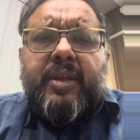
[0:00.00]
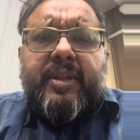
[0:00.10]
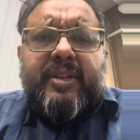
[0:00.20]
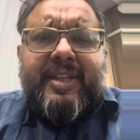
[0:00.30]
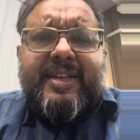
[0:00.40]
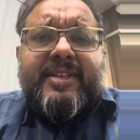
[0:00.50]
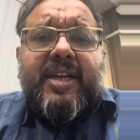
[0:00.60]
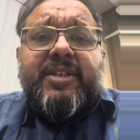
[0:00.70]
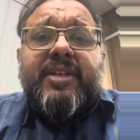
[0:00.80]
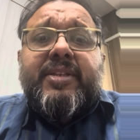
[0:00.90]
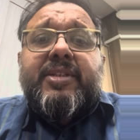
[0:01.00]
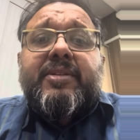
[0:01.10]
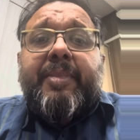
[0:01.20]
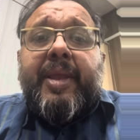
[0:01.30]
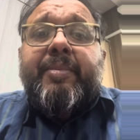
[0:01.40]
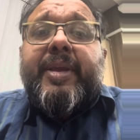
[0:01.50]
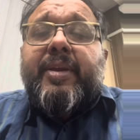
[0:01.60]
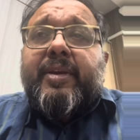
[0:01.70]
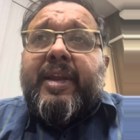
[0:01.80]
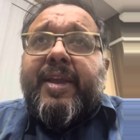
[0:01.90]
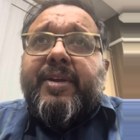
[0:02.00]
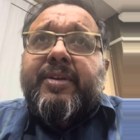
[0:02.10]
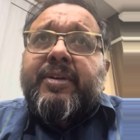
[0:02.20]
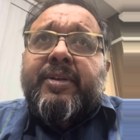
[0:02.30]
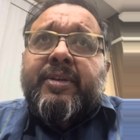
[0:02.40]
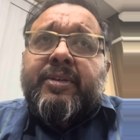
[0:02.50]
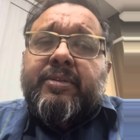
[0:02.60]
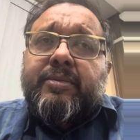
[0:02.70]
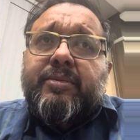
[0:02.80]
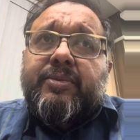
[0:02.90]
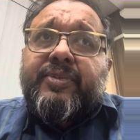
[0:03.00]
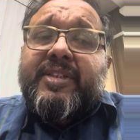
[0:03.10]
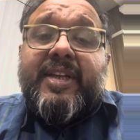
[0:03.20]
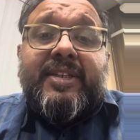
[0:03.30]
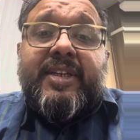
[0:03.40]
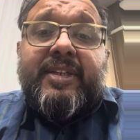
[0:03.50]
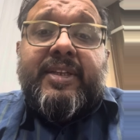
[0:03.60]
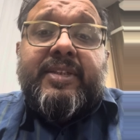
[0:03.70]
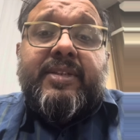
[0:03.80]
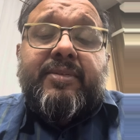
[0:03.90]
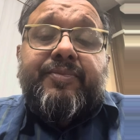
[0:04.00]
These actions may be like first action is